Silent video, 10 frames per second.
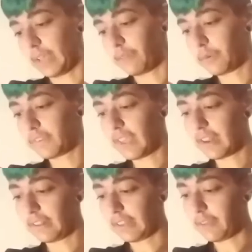I've always
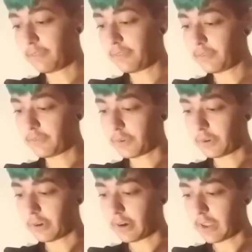had a love
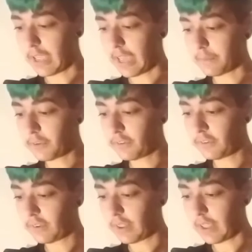for
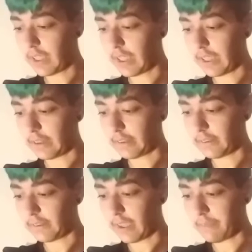animals,
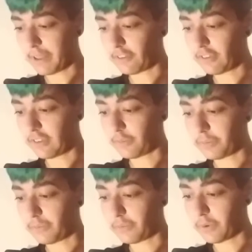and I mentioned this
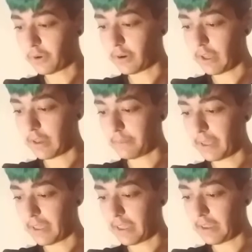before on
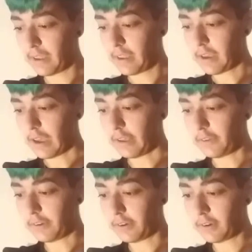my
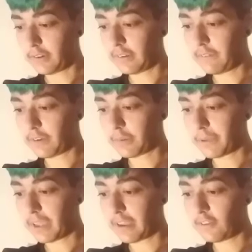other DeviantArt
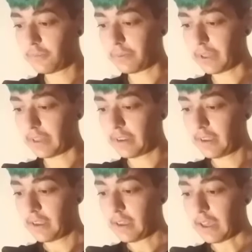page, but
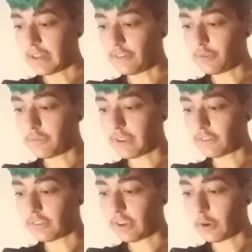I do
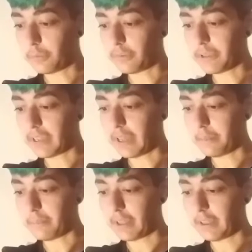eventually hope to
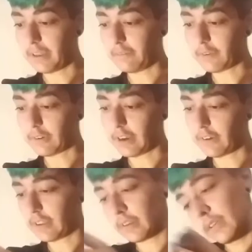become a
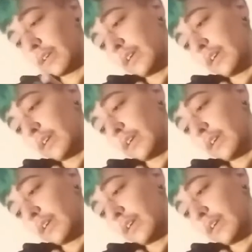veterinarian.